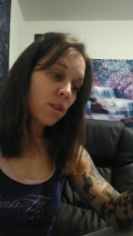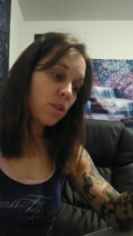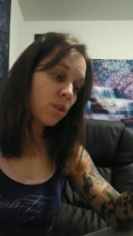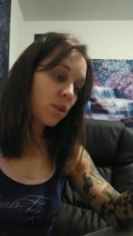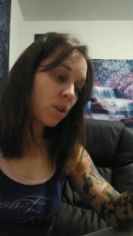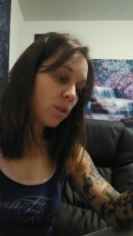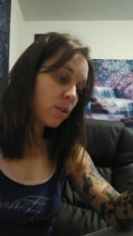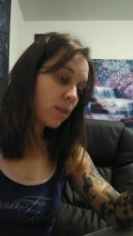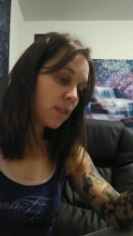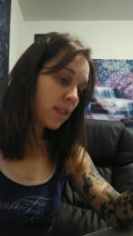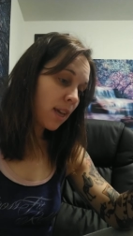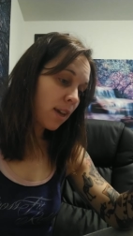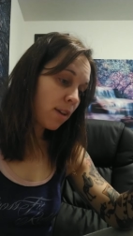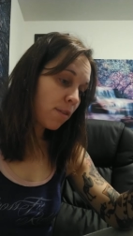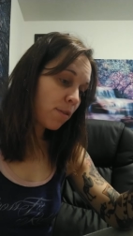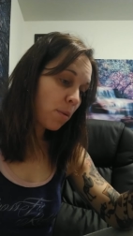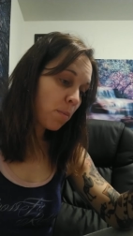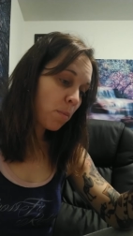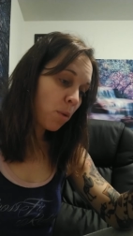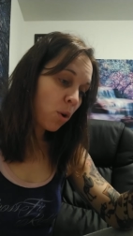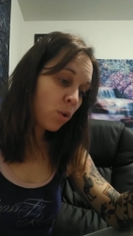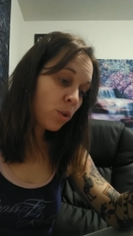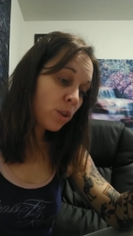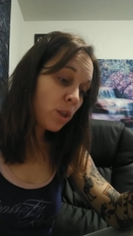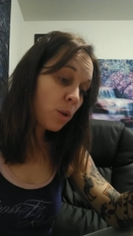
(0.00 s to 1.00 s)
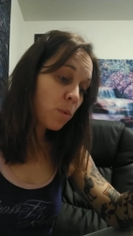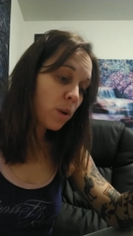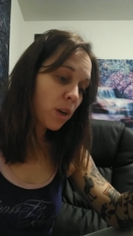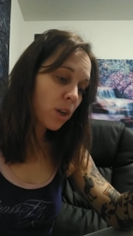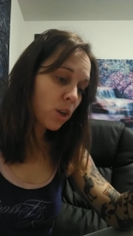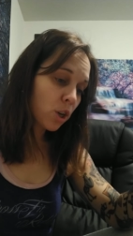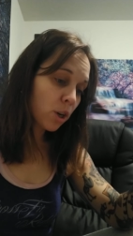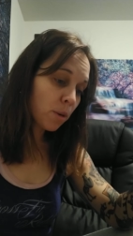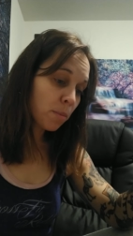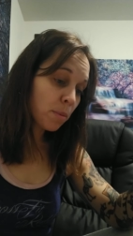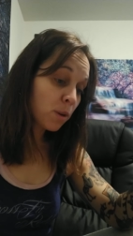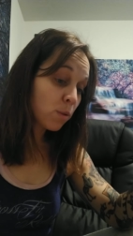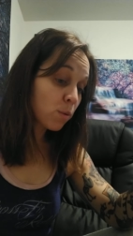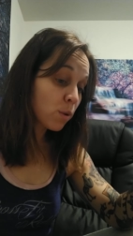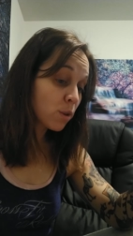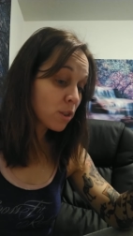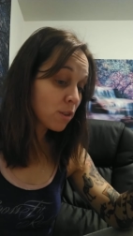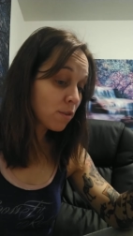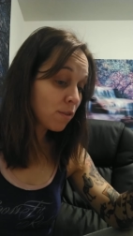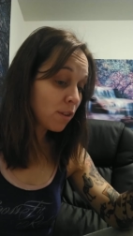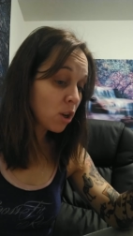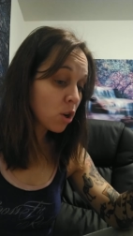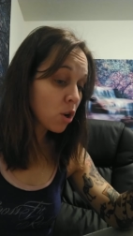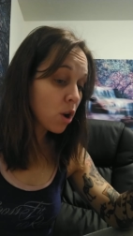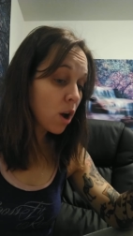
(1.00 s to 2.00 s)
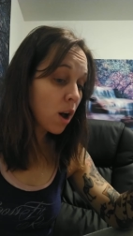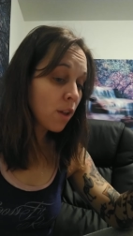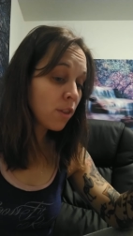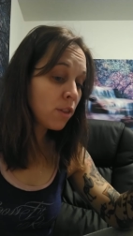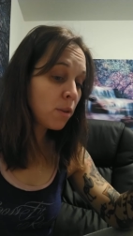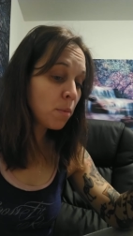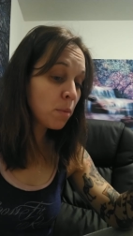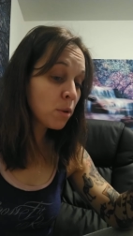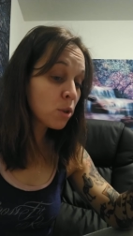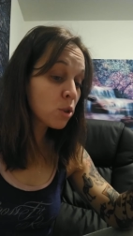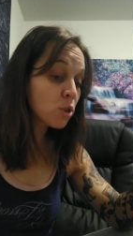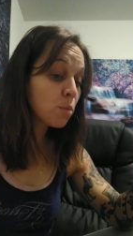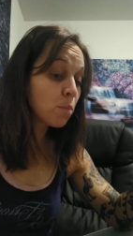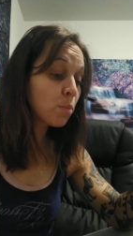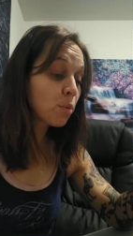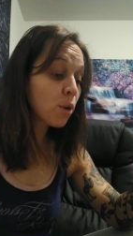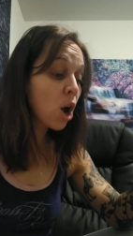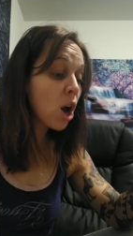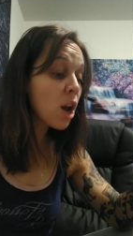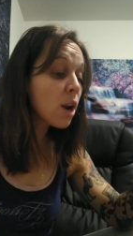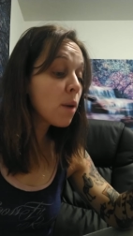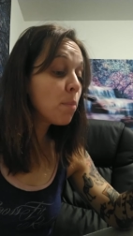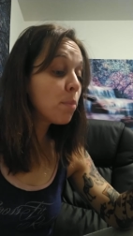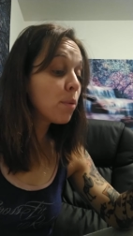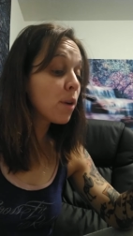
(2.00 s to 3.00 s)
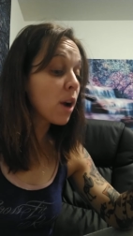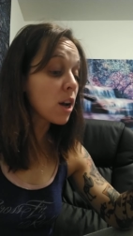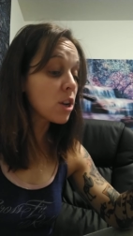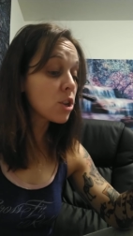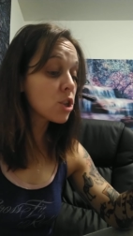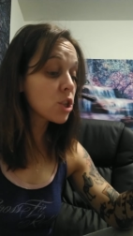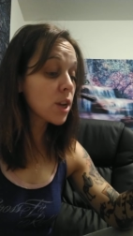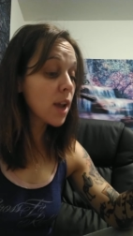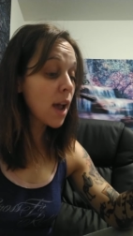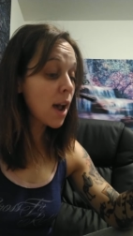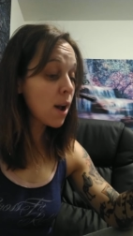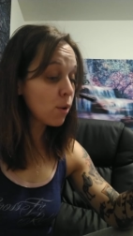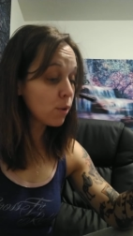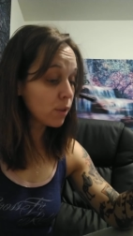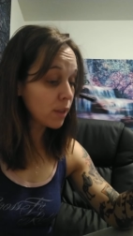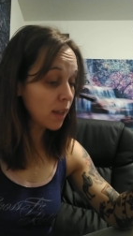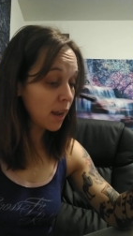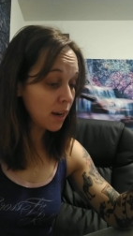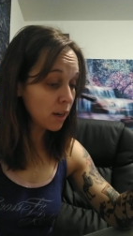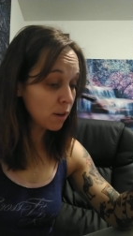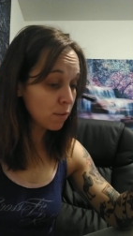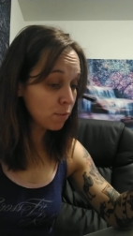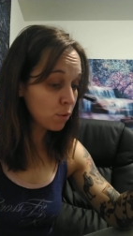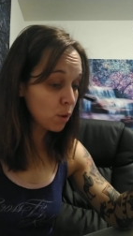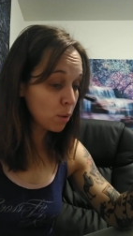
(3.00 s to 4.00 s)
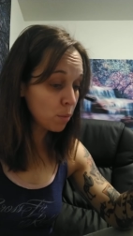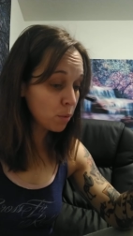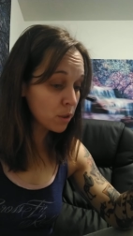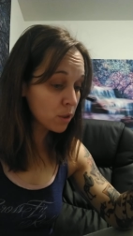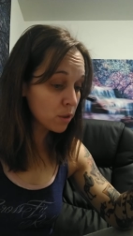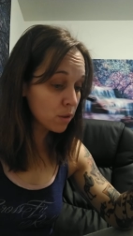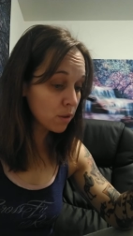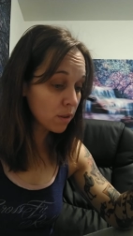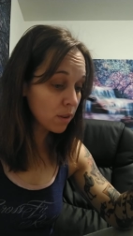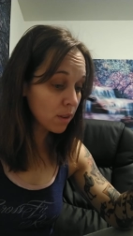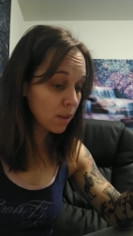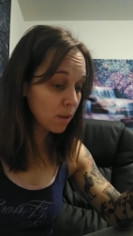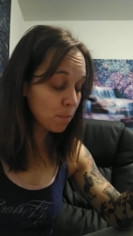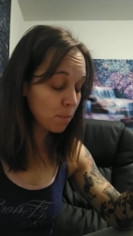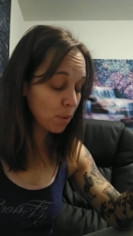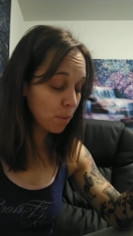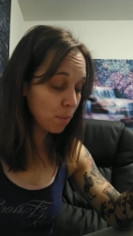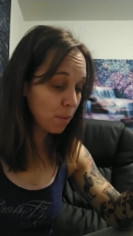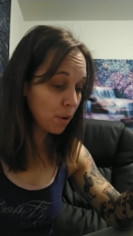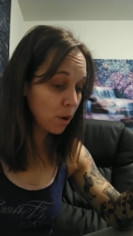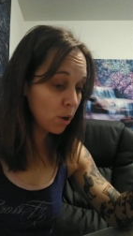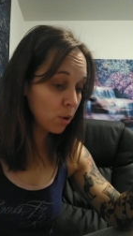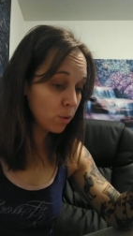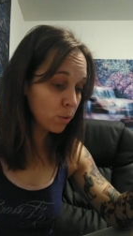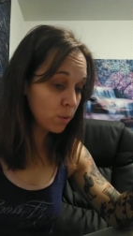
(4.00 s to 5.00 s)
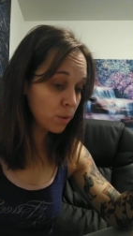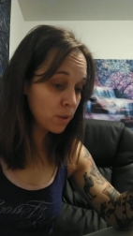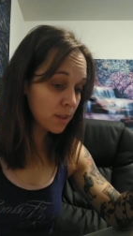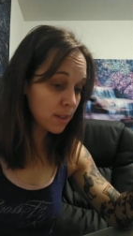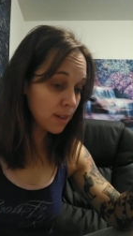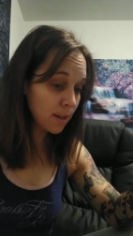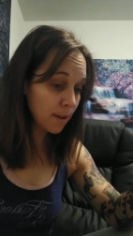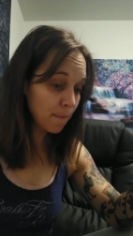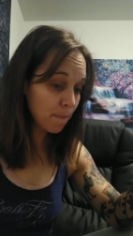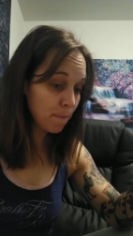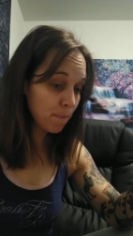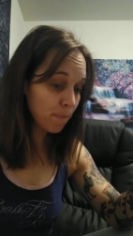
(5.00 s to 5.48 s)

Dulles gave him only what Kermit Roosevelt called the most broad brush outline of what was proposed.